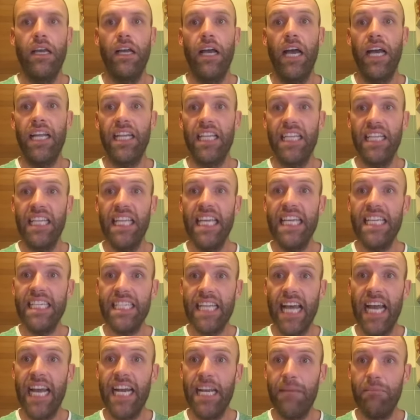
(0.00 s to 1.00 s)
At least
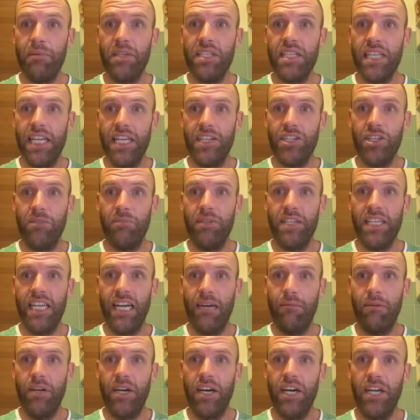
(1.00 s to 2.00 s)
80% should be
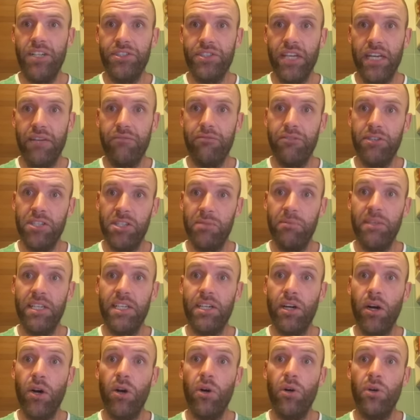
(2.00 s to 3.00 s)
carbohydrate for it to be
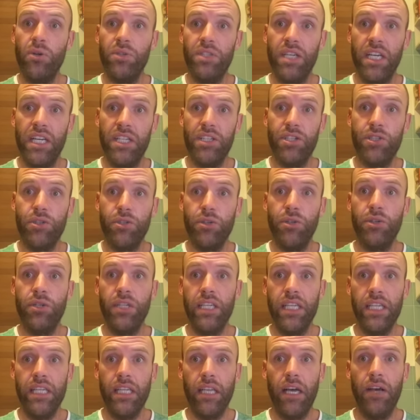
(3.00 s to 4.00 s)
called a
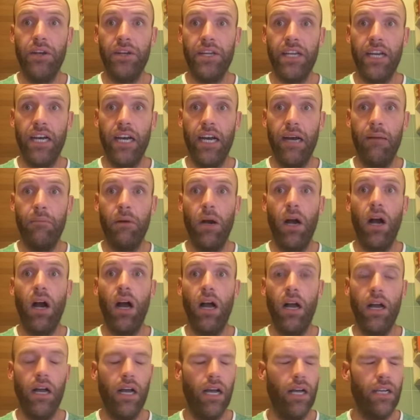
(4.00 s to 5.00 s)
truly low carb,
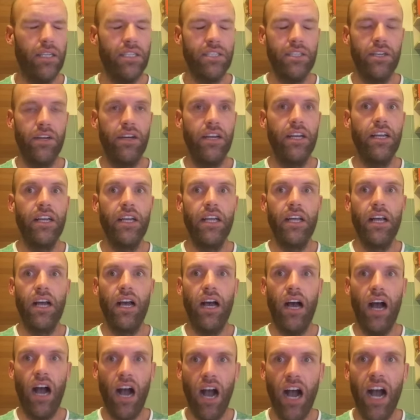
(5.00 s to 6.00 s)
uh, sorry,
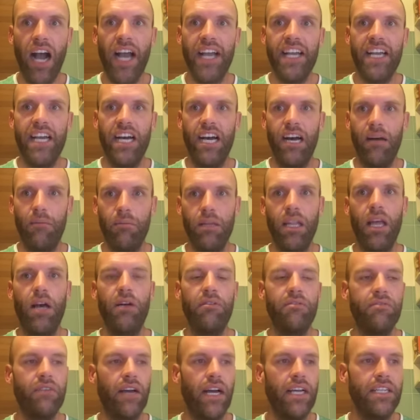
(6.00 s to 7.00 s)
high carb, low
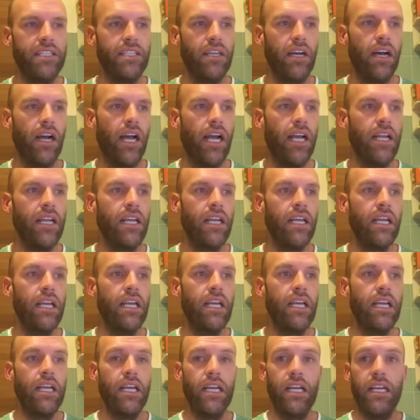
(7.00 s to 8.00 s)
fat diet.
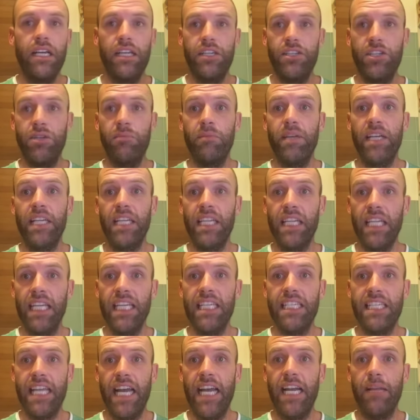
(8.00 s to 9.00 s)
It should be at
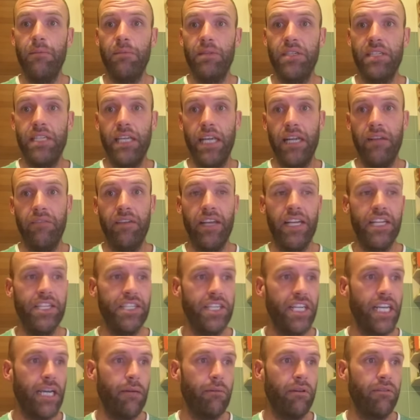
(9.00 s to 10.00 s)
least 80% of
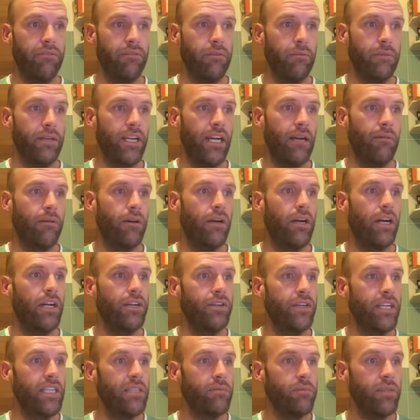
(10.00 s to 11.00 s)
energy coming from
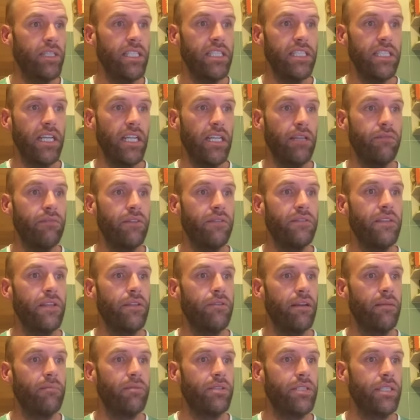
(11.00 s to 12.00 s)
carbohydrates, but this is only
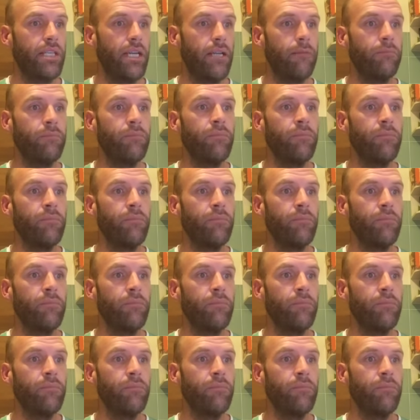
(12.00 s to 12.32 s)
53%.